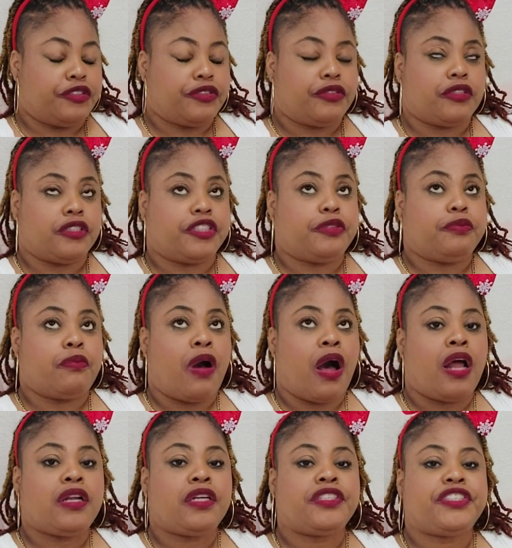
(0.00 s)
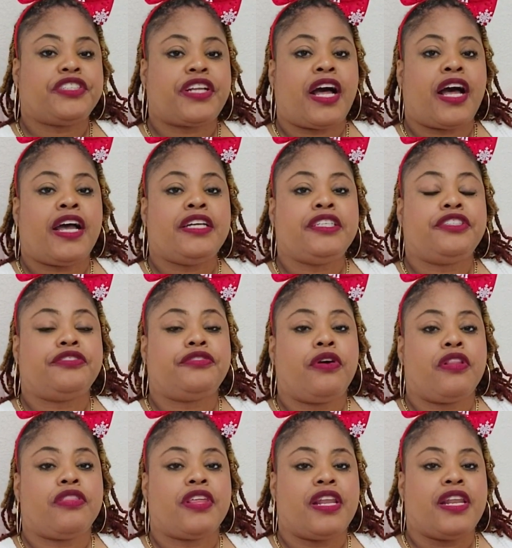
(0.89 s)
the smaller size
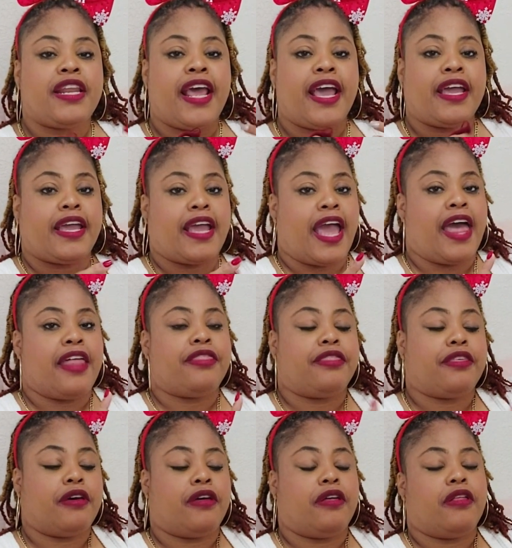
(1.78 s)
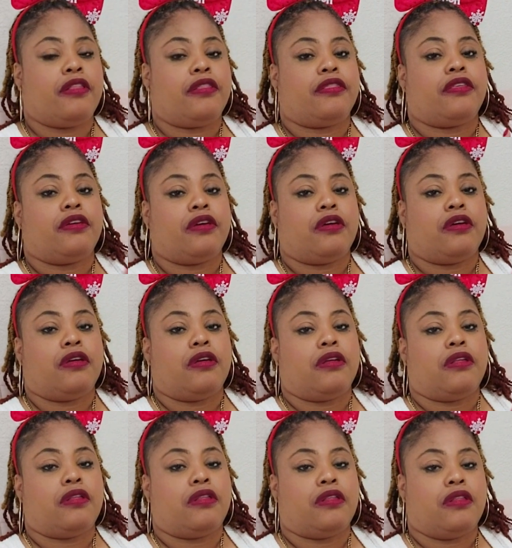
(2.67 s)
for the neck, and
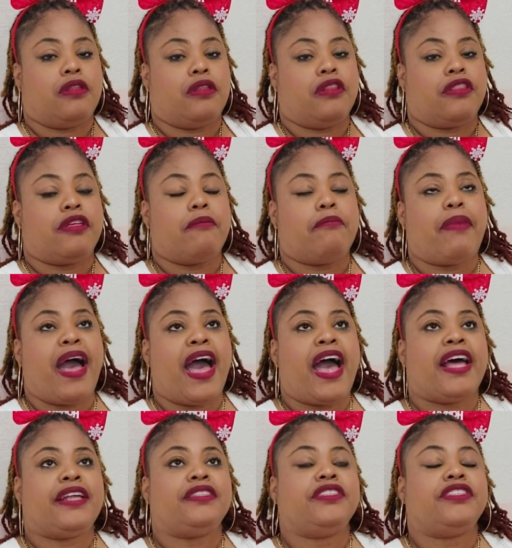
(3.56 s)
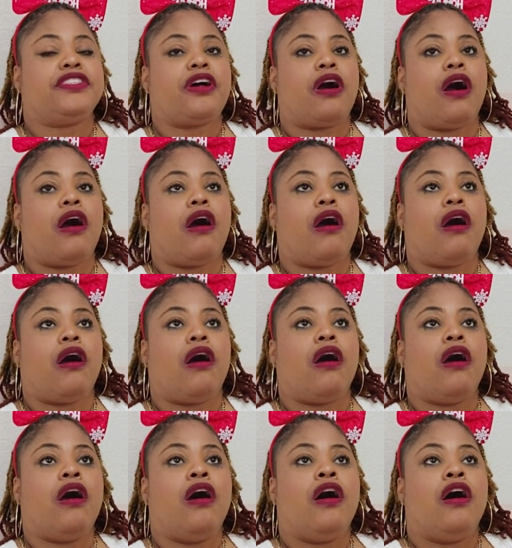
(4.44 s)
the bands
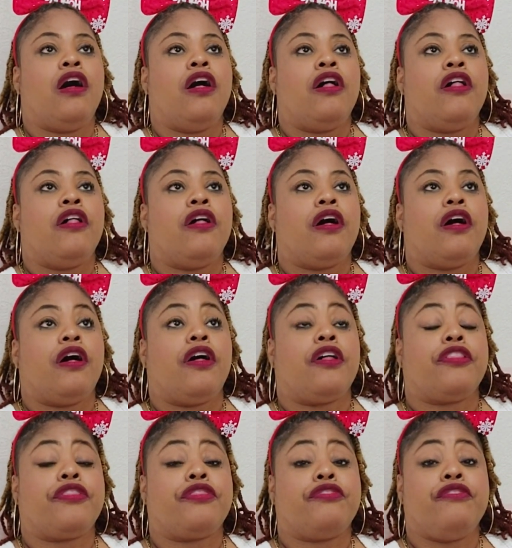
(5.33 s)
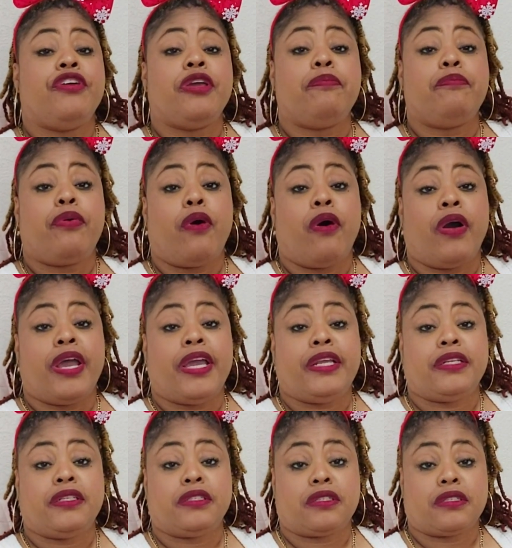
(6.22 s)
are a
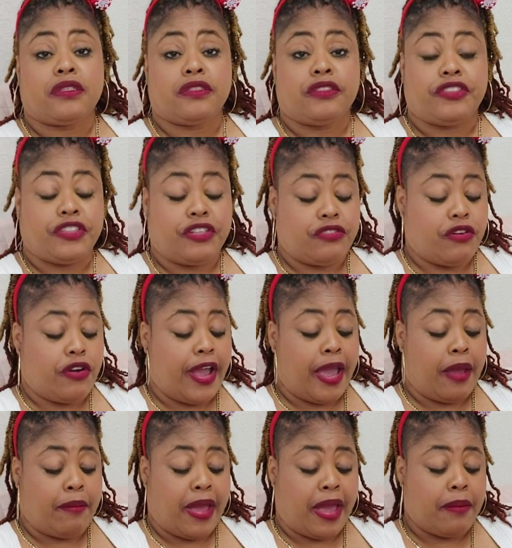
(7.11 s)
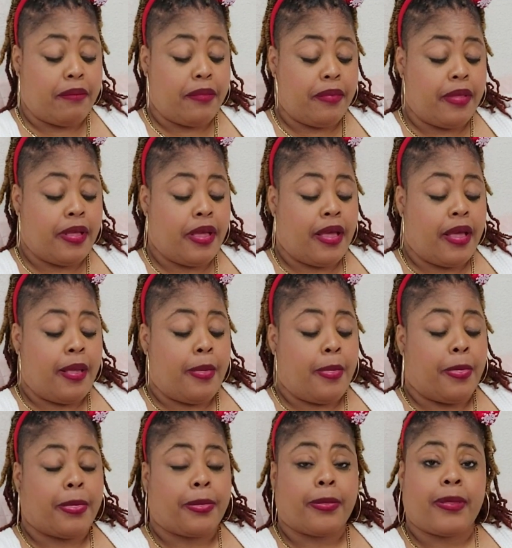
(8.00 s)
3.0 mm,
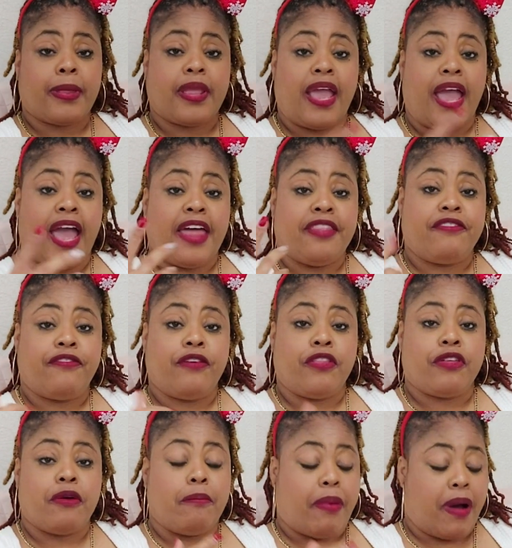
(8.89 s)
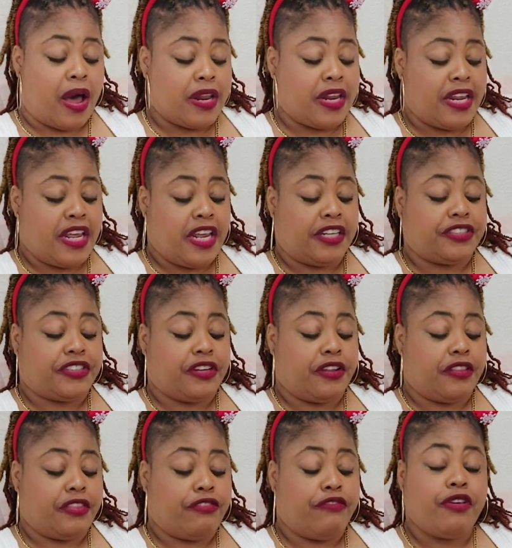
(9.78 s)
and for the body it's
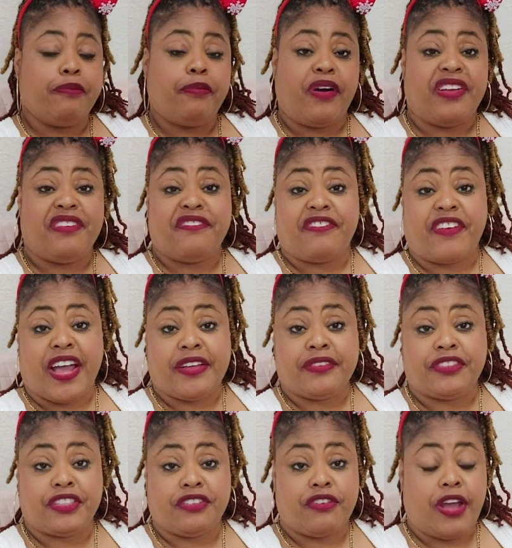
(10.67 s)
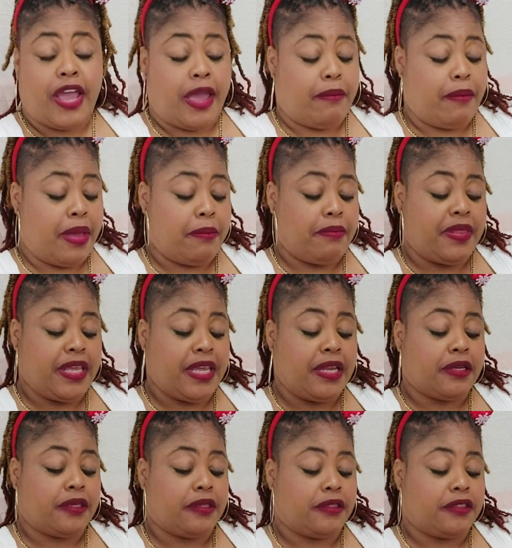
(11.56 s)
a 3.50 mm
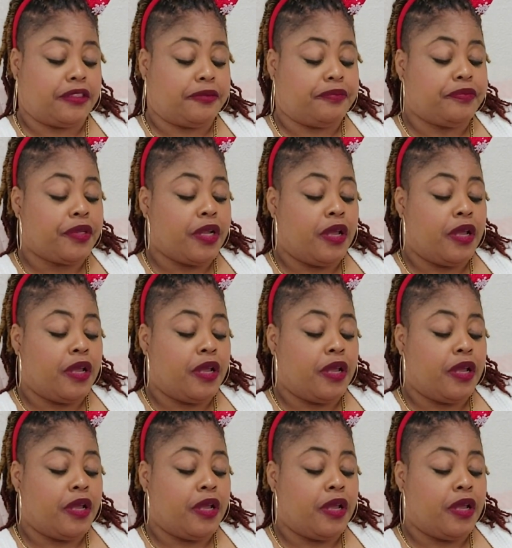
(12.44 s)
needles.